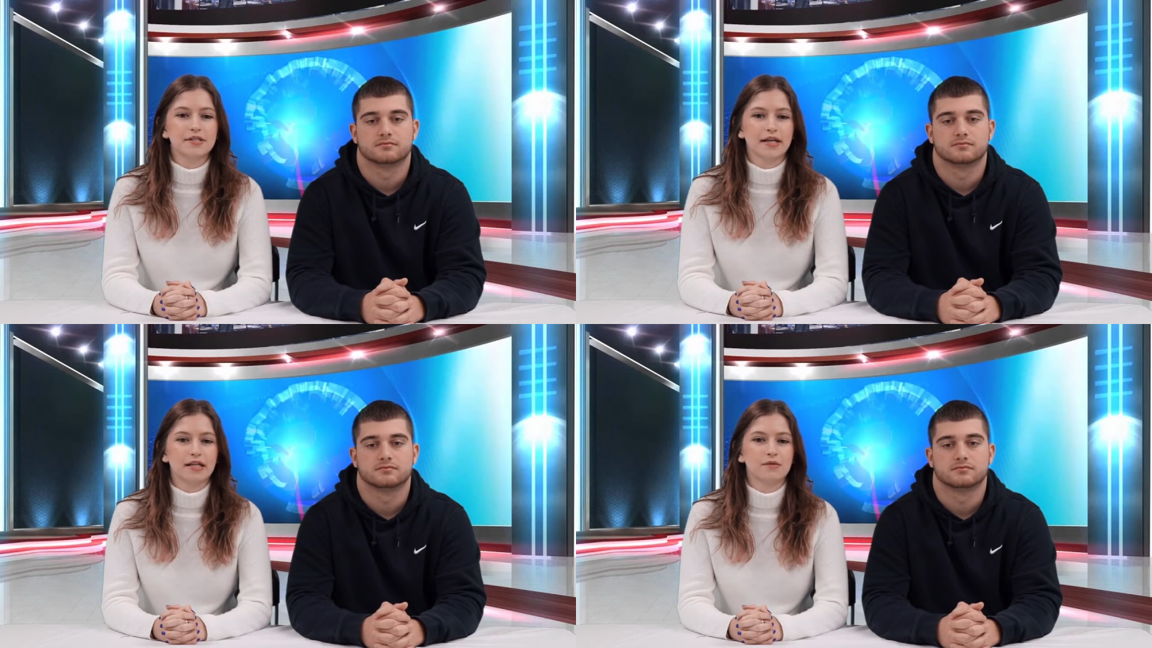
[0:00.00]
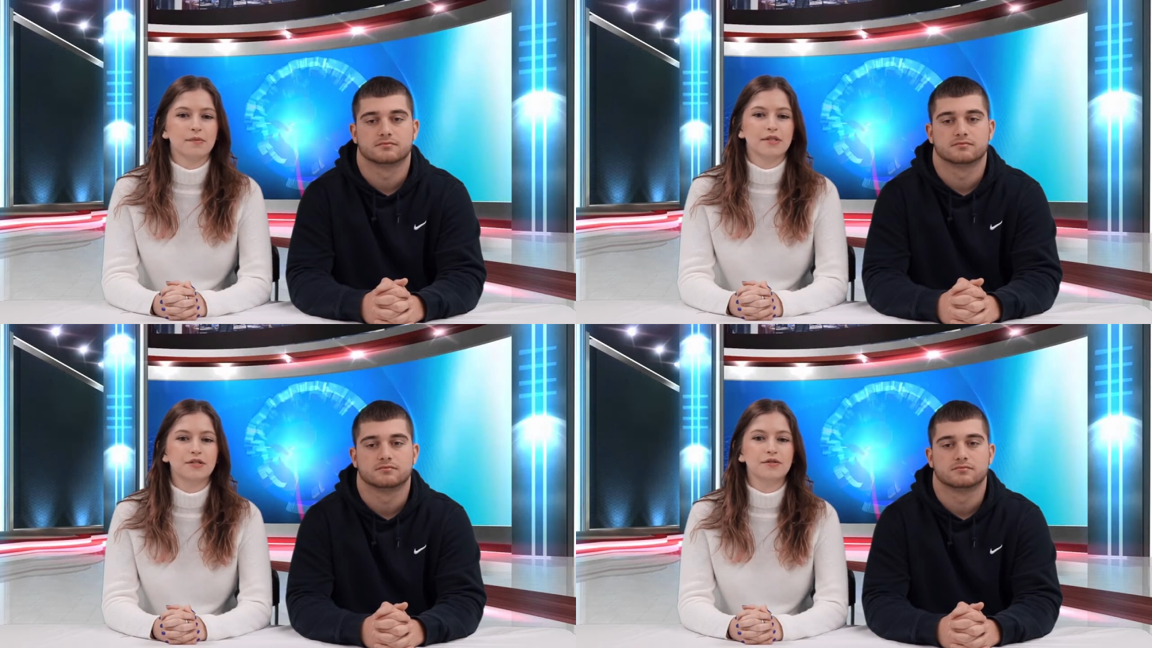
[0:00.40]
Speaker 1: tickets will
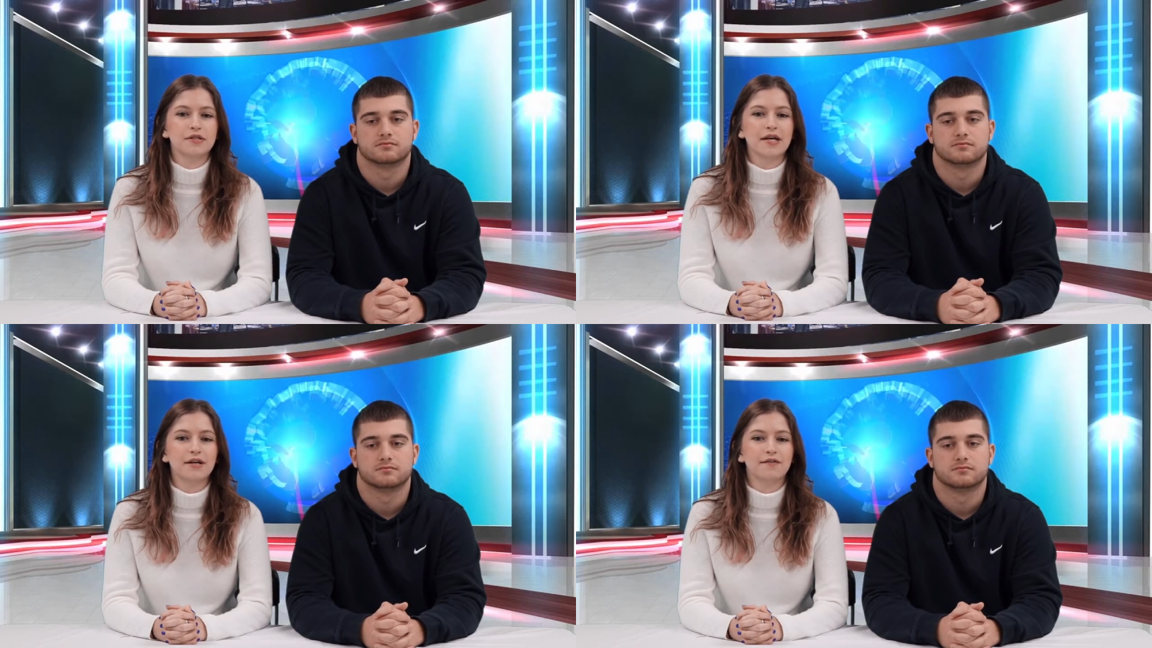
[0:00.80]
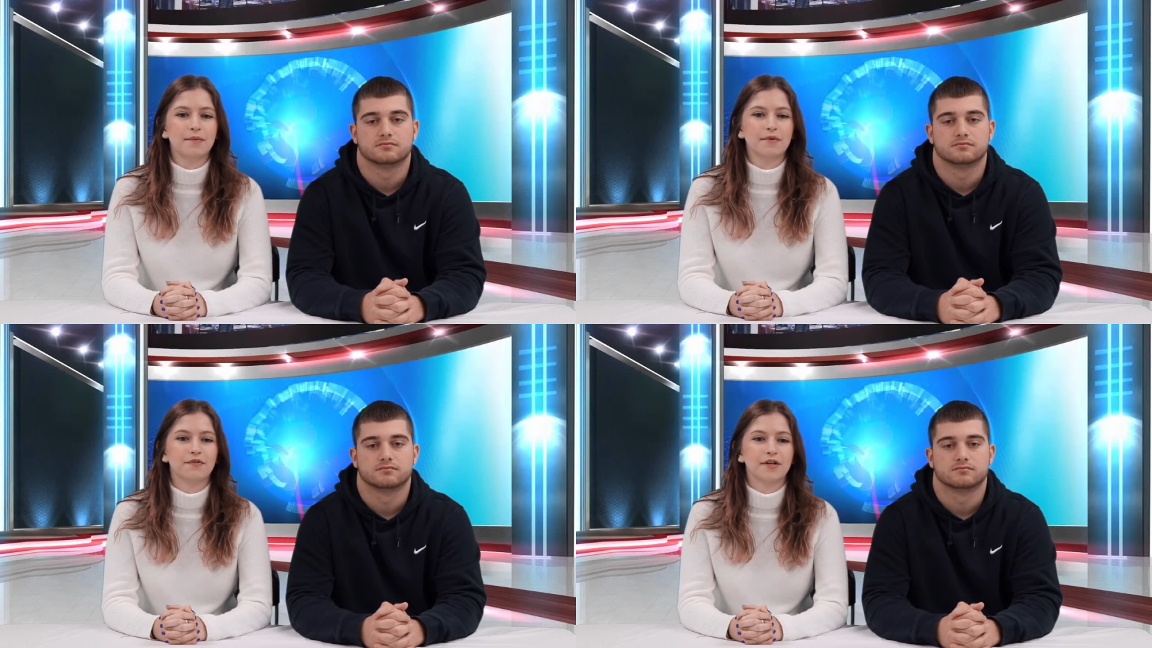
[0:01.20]
be Tuesday,
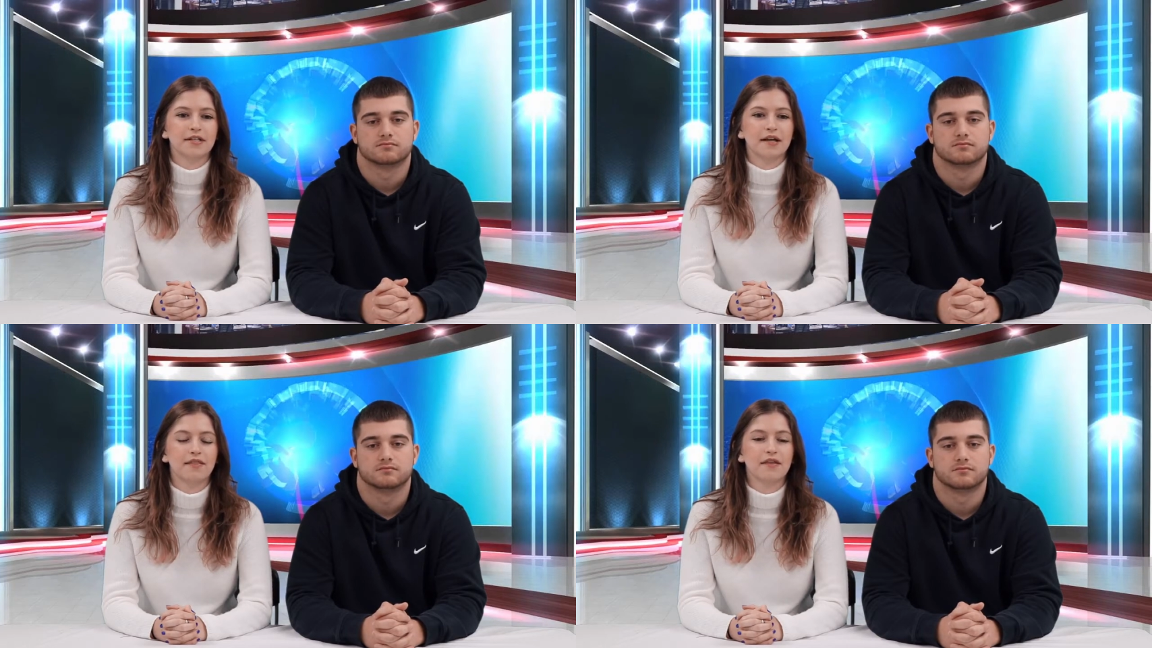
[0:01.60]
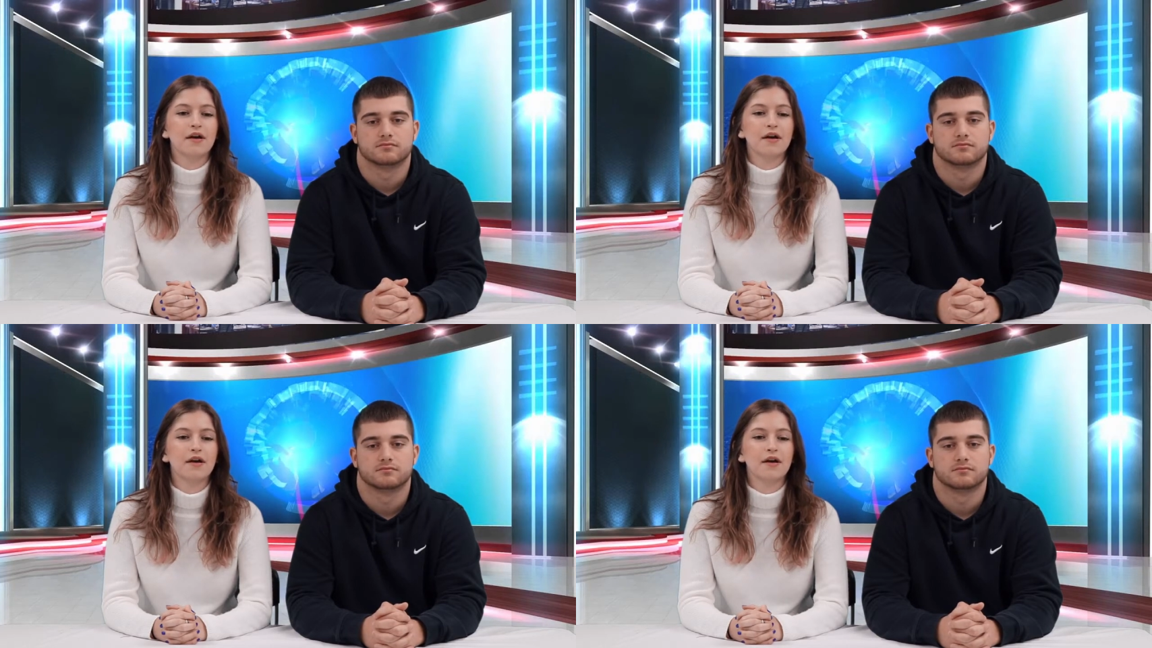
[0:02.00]
November 14th.